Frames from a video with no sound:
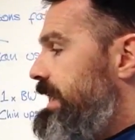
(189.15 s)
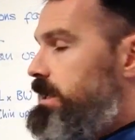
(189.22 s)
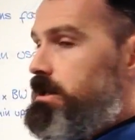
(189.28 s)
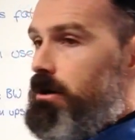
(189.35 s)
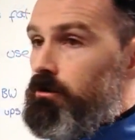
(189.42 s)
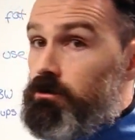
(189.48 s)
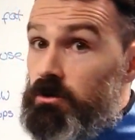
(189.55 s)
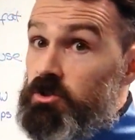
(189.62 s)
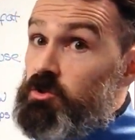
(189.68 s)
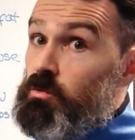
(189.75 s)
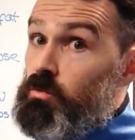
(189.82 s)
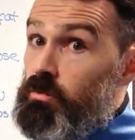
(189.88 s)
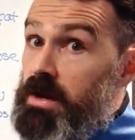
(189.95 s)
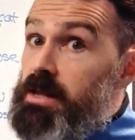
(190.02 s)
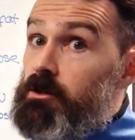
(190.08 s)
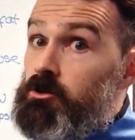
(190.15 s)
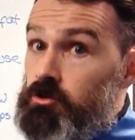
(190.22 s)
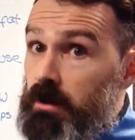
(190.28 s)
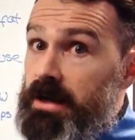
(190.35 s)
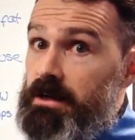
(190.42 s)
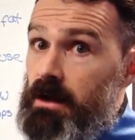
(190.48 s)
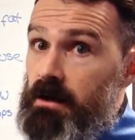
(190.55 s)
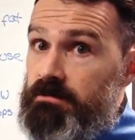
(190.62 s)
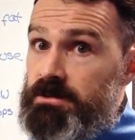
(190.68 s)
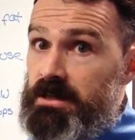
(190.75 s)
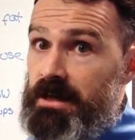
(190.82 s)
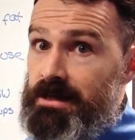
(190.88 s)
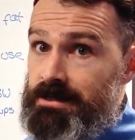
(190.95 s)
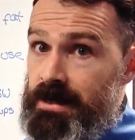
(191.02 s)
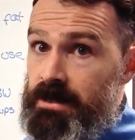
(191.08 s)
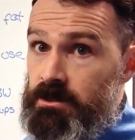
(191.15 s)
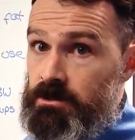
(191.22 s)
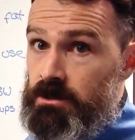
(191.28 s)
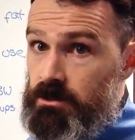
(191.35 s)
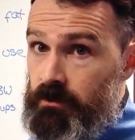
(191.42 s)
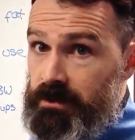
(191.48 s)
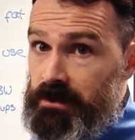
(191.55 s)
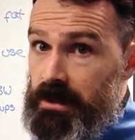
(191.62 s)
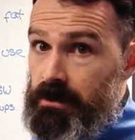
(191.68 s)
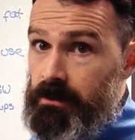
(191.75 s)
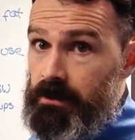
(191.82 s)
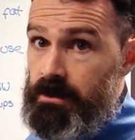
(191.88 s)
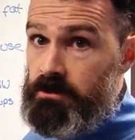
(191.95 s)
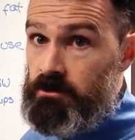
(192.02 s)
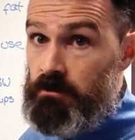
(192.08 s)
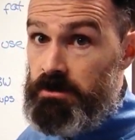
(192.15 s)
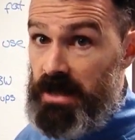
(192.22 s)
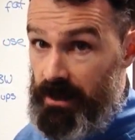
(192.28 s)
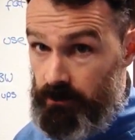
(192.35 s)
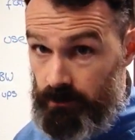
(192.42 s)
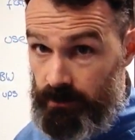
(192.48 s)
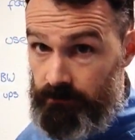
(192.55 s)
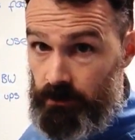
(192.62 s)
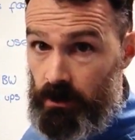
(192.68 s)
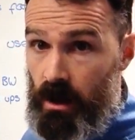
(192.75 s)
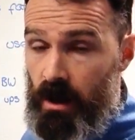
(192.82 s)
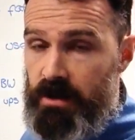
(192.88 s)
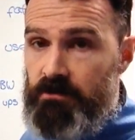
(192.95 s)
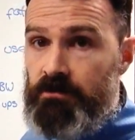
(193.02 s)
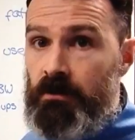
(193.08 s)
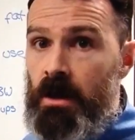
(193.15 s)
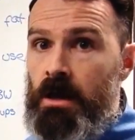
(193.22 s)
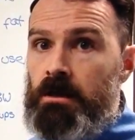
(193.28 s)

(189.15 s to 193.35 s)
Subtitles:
you know, there's some real trade-offs attached to doing that in terms of how you live your life,